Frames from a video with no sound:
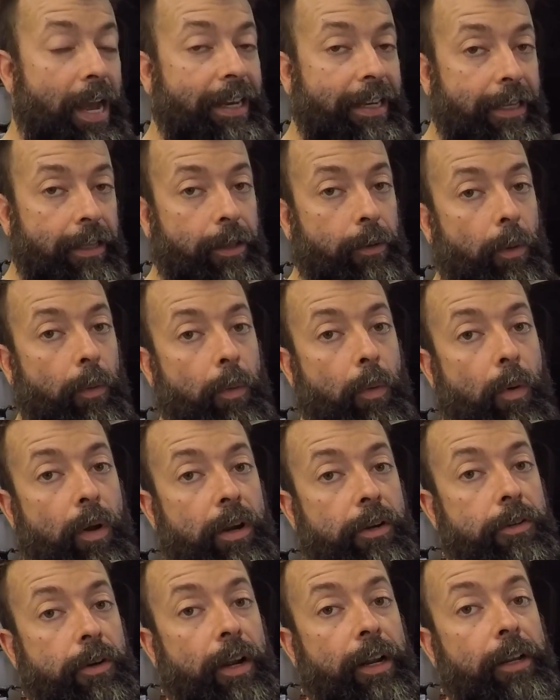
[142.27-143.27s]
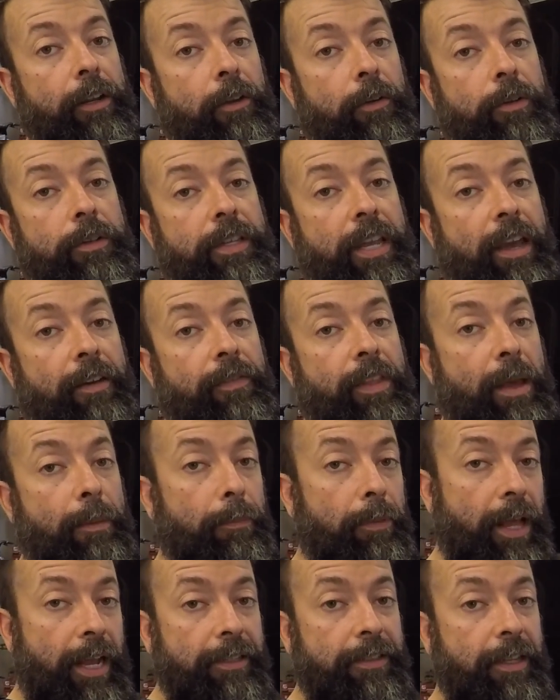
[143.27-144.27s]
Ideally, what we want to try and do is have
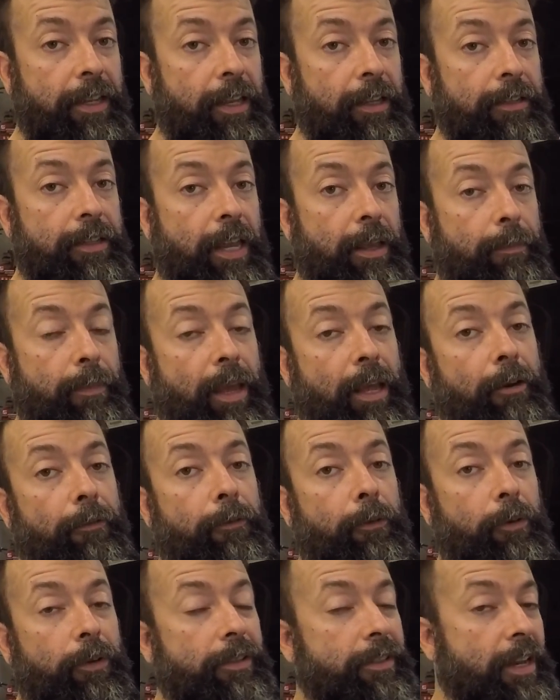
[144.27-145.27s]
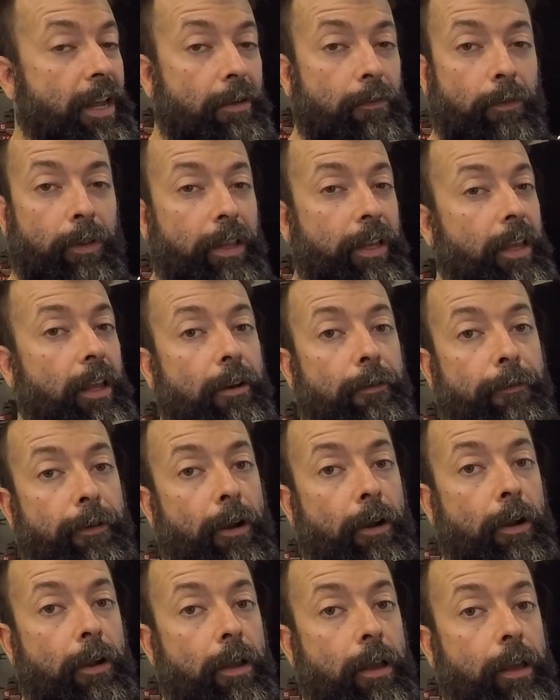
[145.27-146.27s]
that plastic intake manifold. It's not really going to
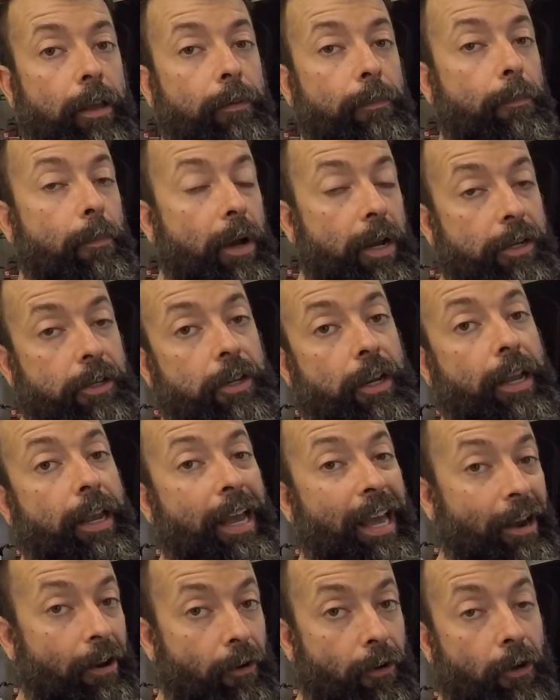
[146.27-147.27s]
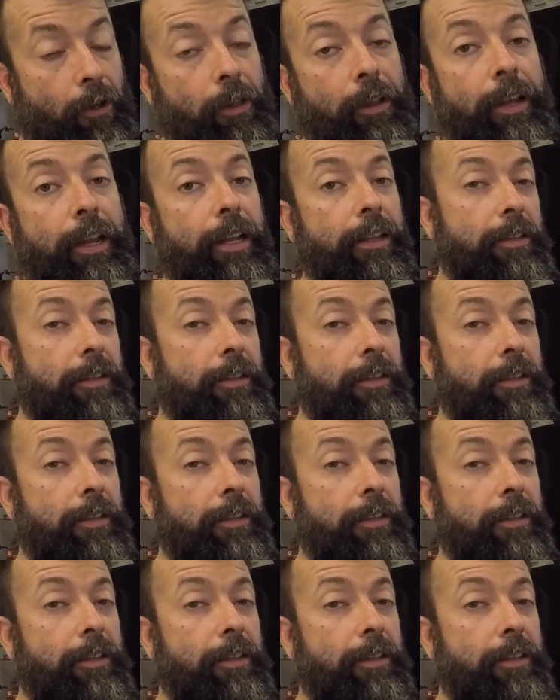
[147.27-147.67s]
vary much at all.